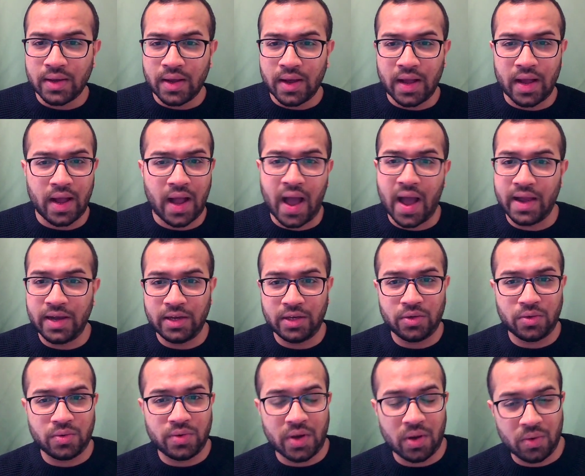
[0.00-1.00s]
I need
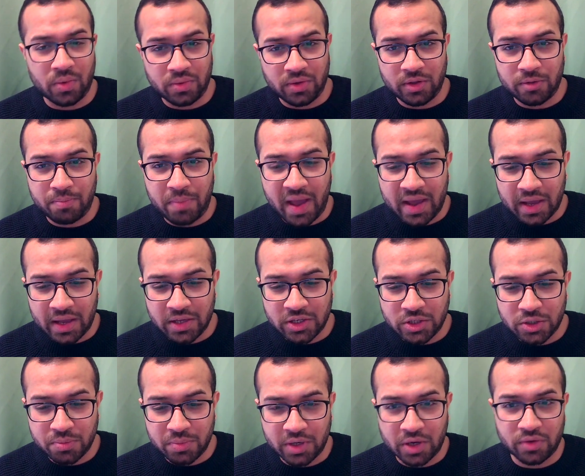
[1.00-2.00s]
to download this
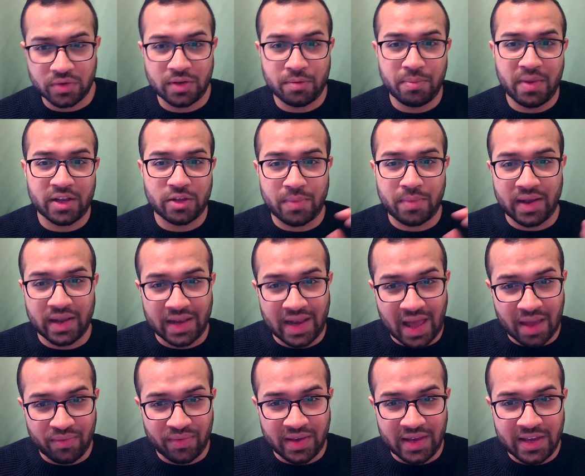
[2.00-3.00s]
package because it makes my
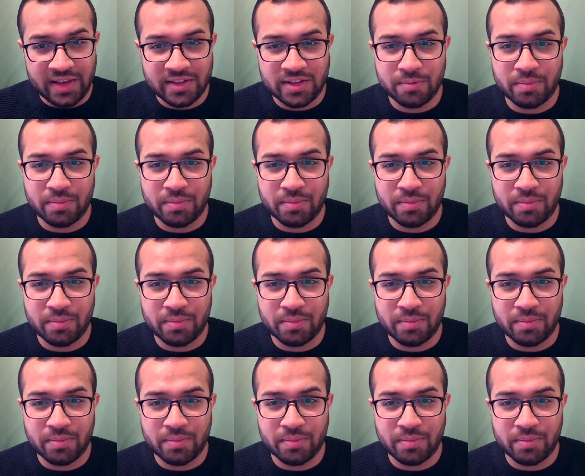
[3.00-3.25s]
life easy.